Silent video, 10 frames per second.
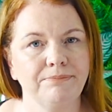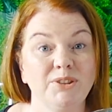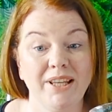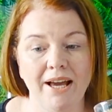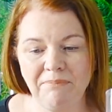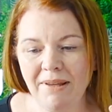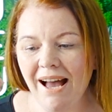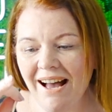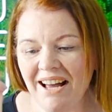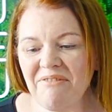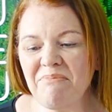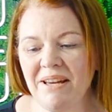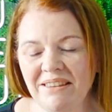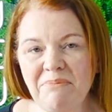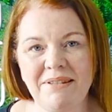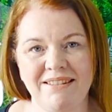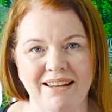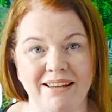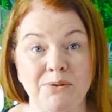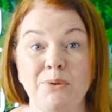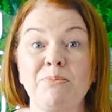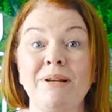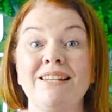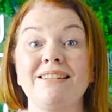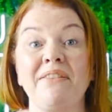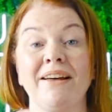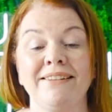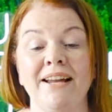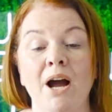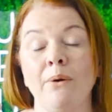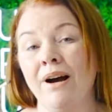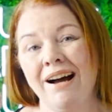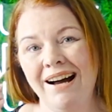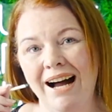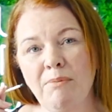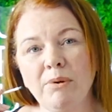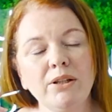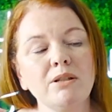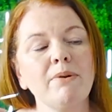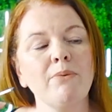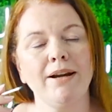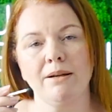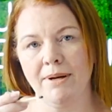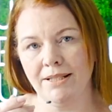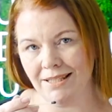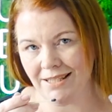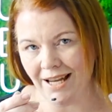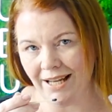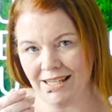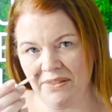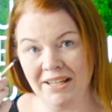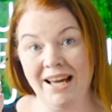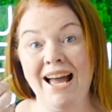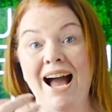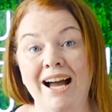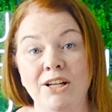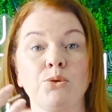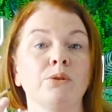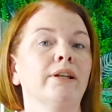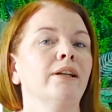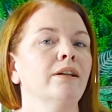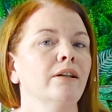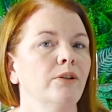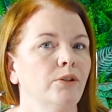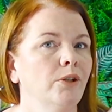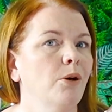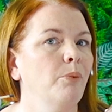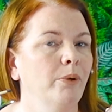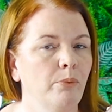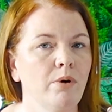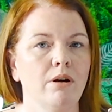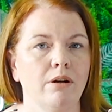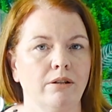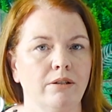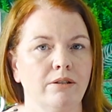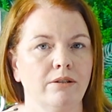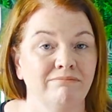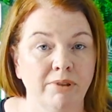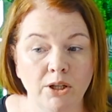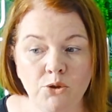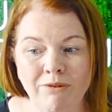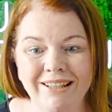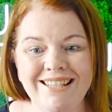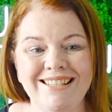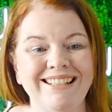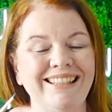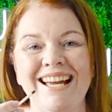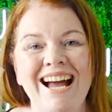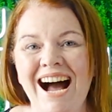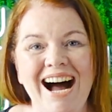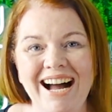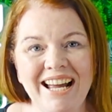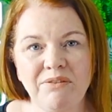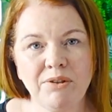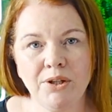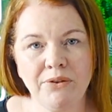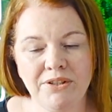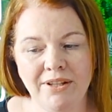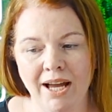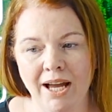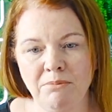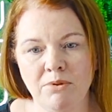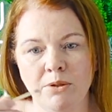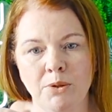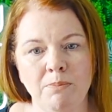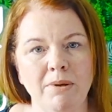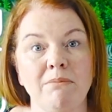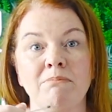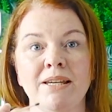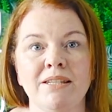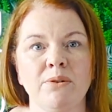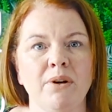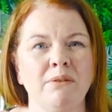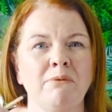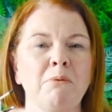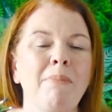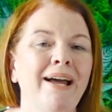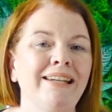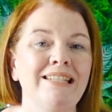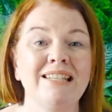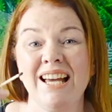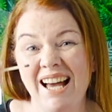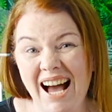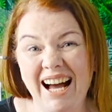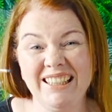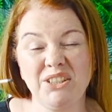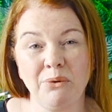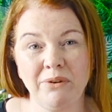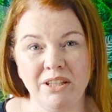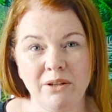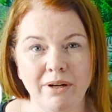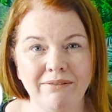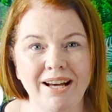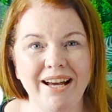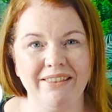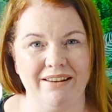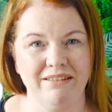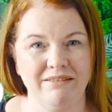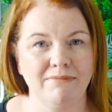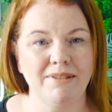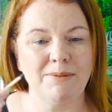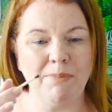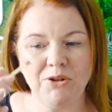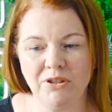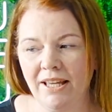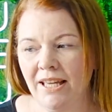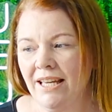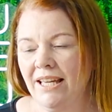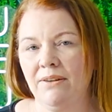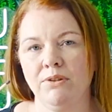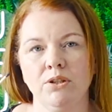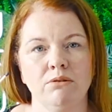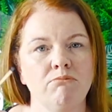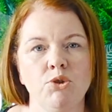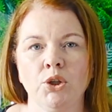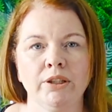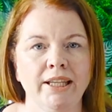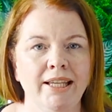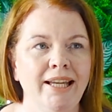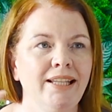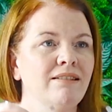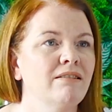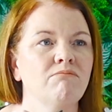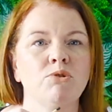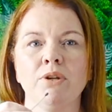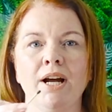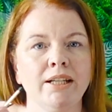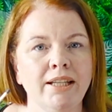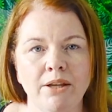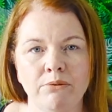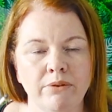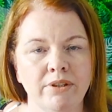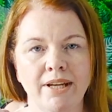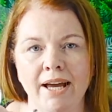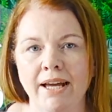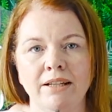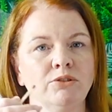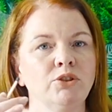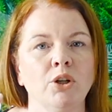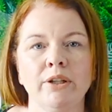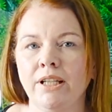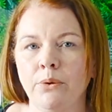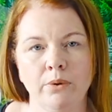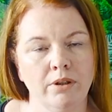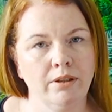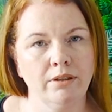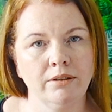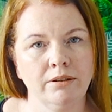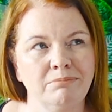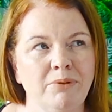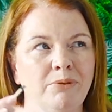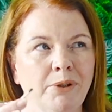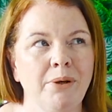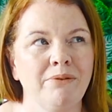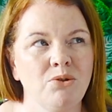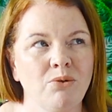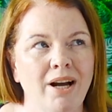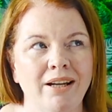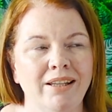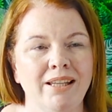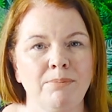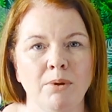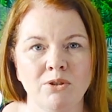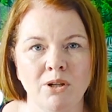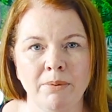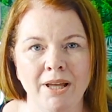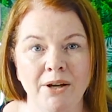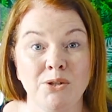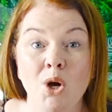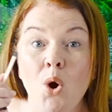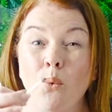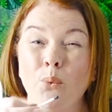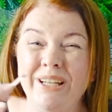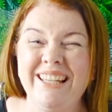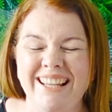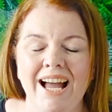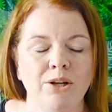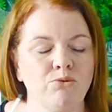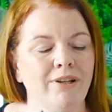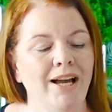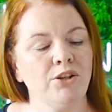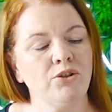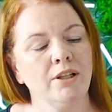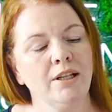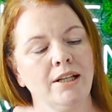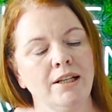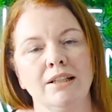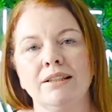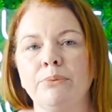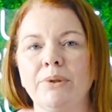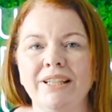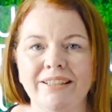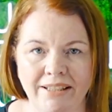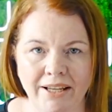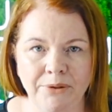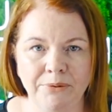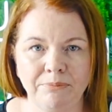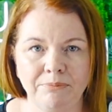So yeah, I've made the mistakes, which means that now I'm only going to be recommending sites that I actually know will work. Because realistically, I haven't got the time to be messing around for pennies, and I don't think you have either. Especially if you're juggling kids, trying to get through the day, sorting out work, before you even try and keep on top of the house. We need that extra cash, and we need it now.